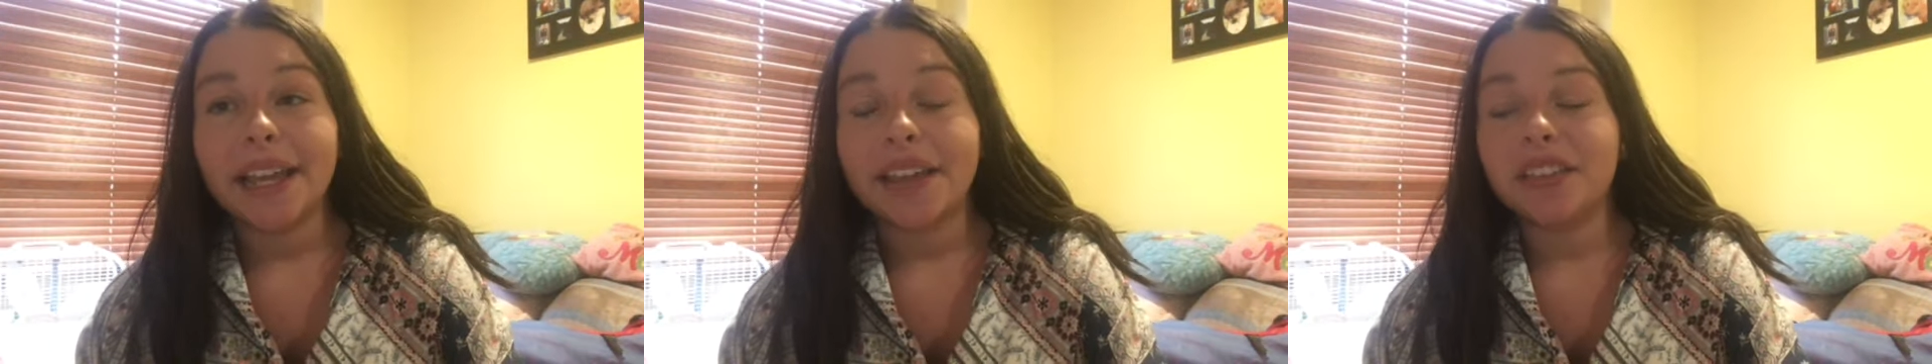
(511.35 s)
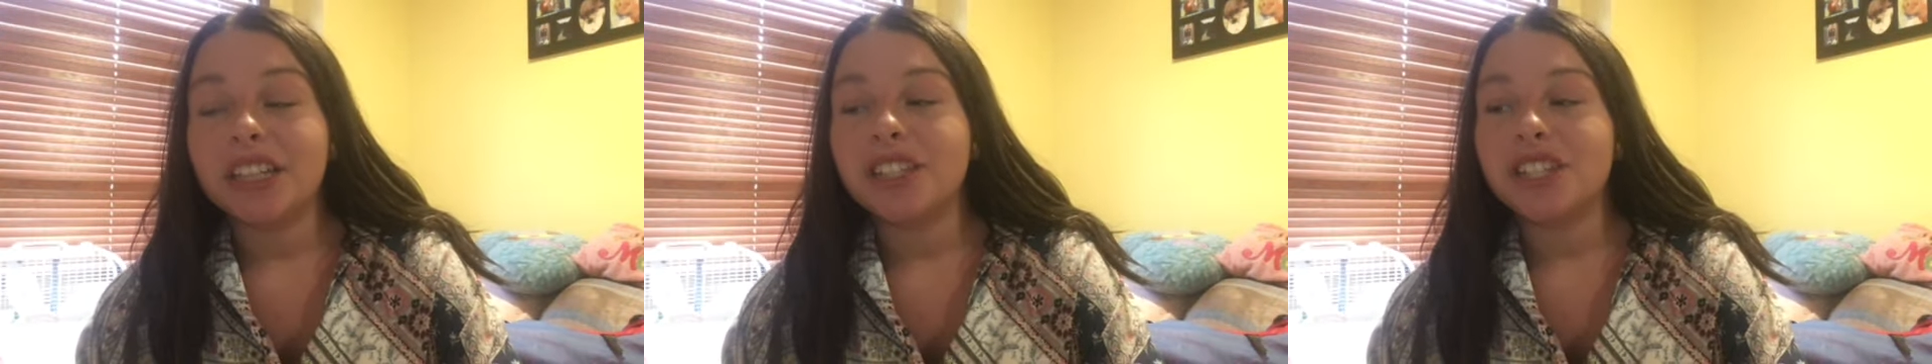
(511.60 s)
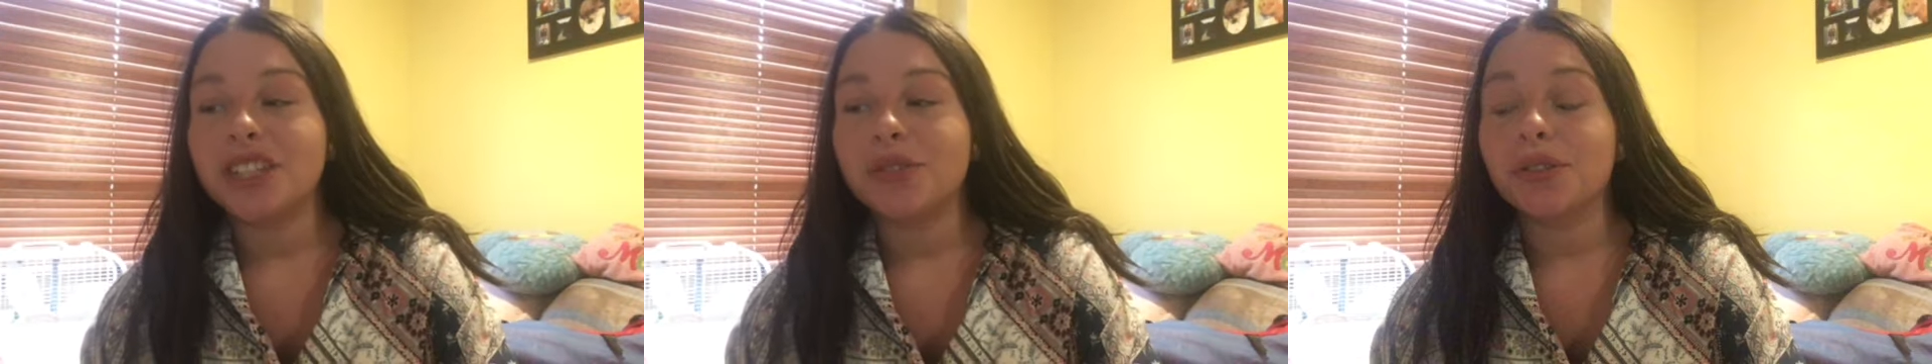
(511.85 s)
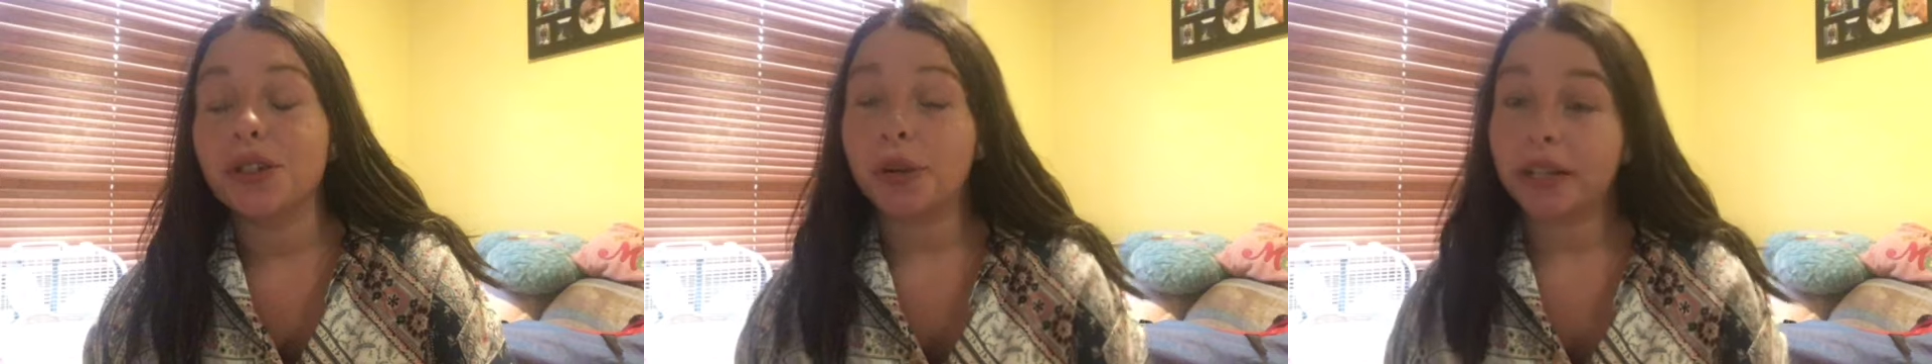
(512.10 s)
and then do
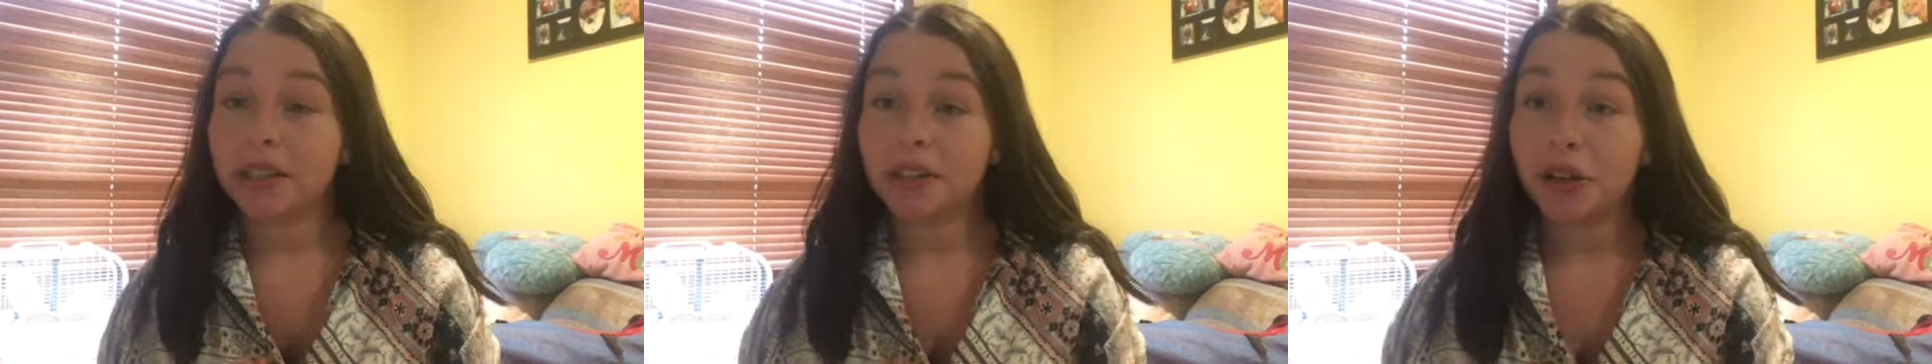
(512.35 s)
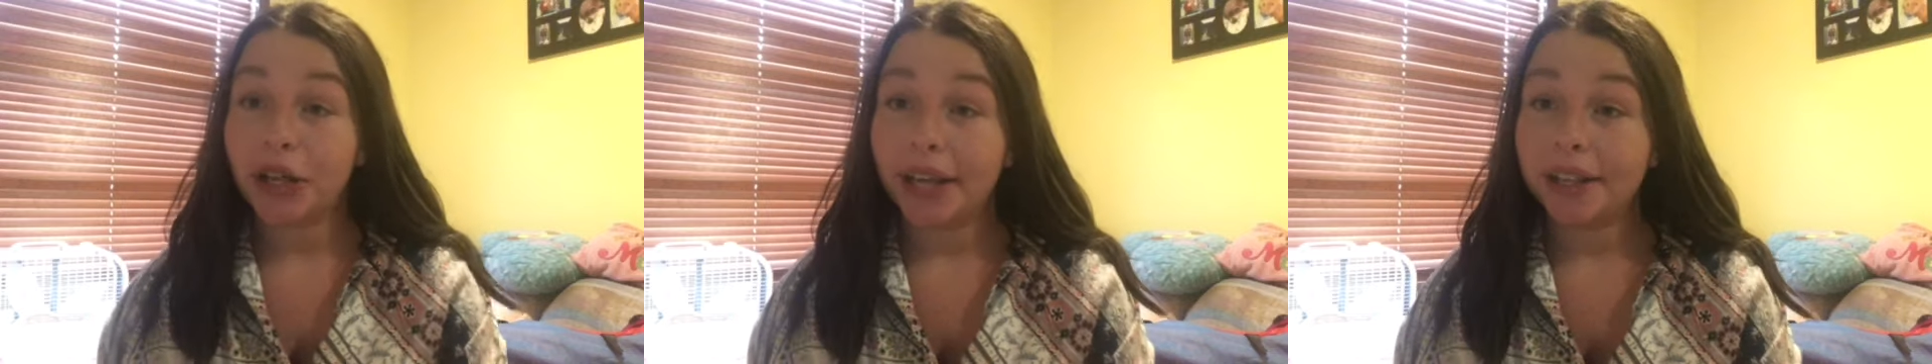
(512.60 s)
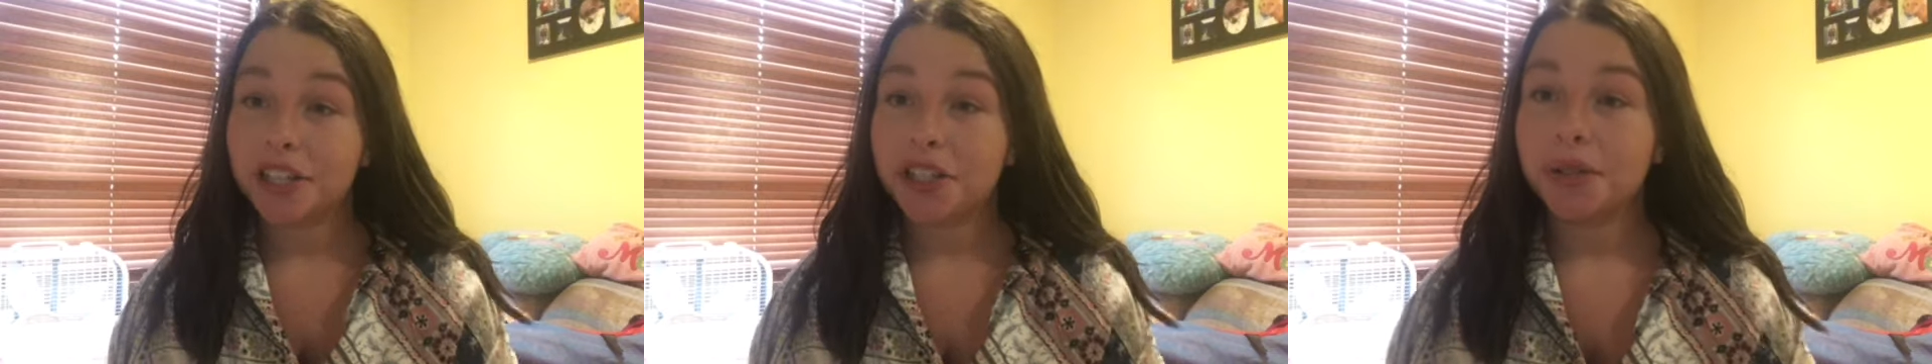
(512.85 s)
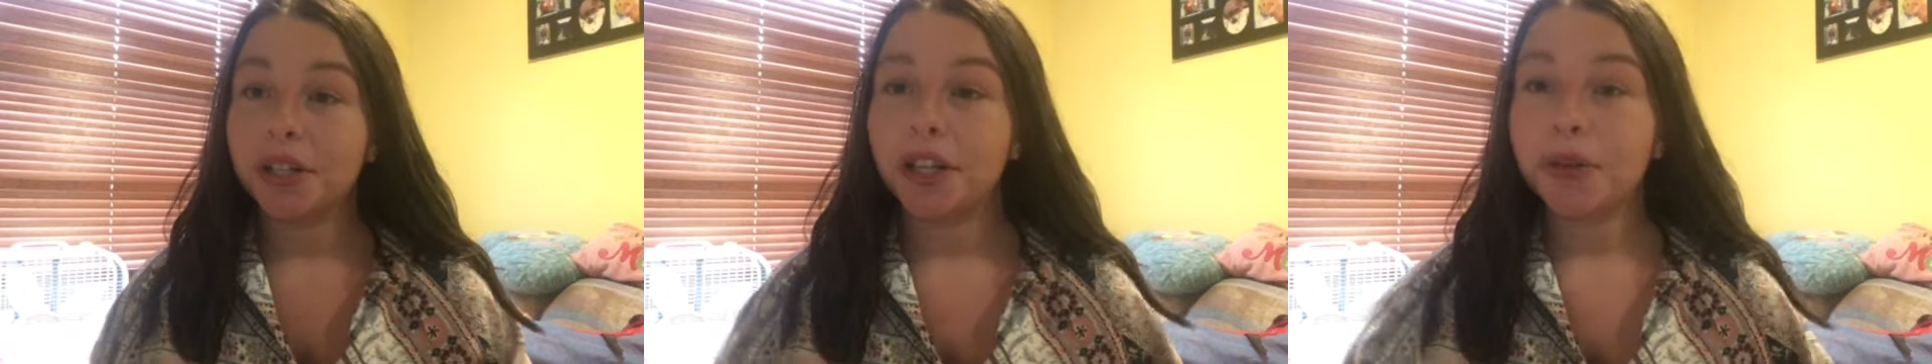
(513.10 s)
the quick little cage
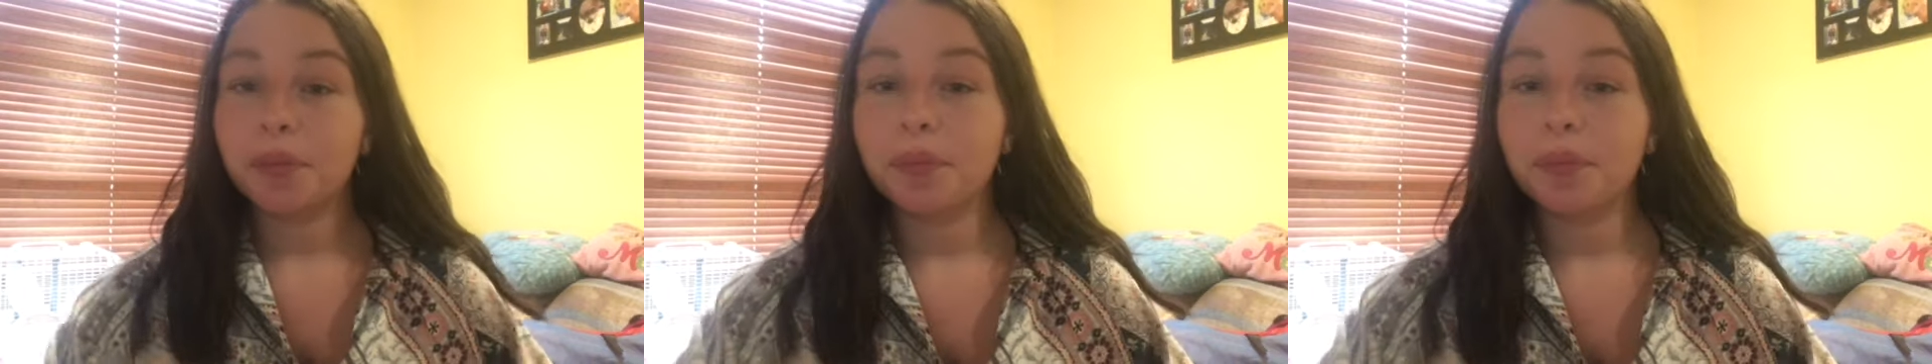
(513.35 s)
tour.